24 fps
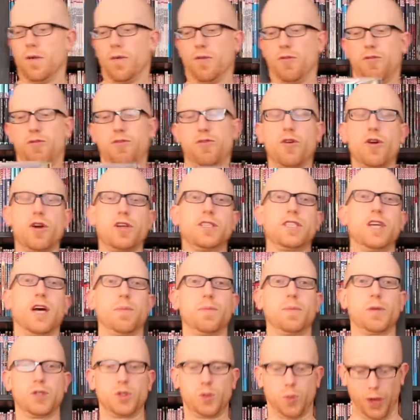First
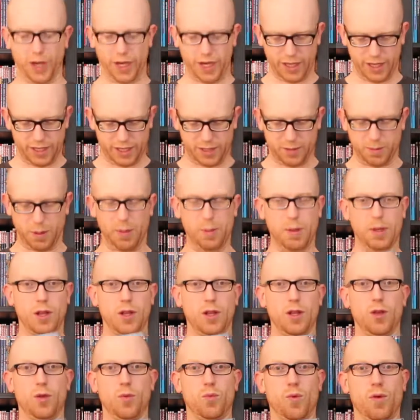up this week, and this is maybe a
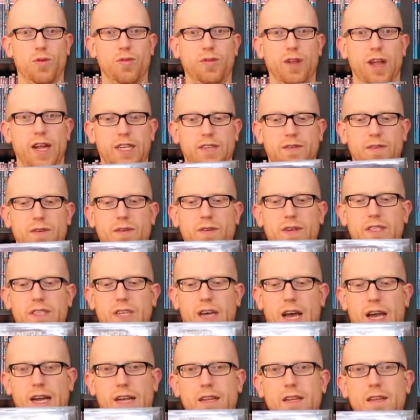little reflective of a
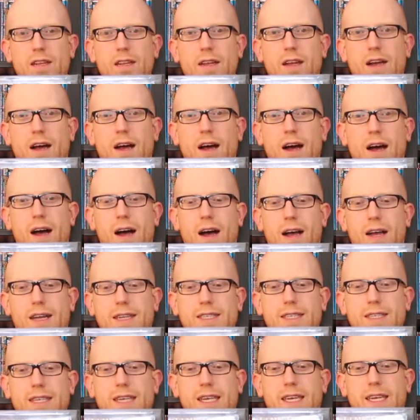title,
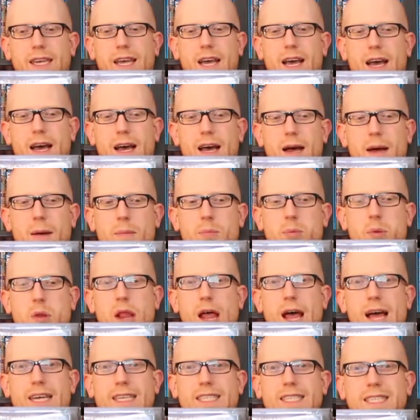it's the
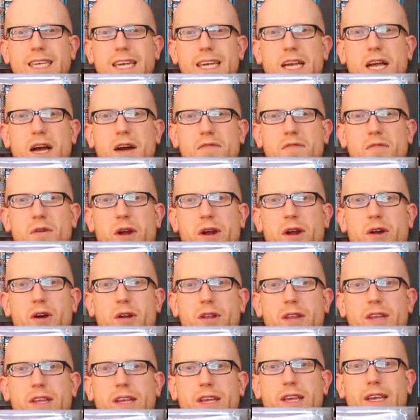plastic covering
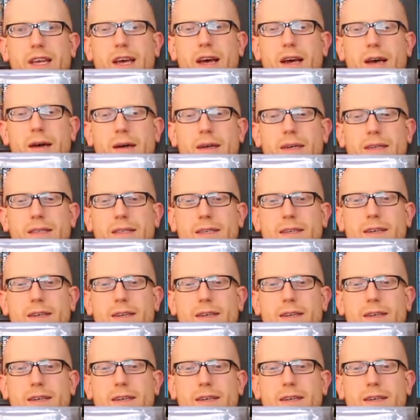on the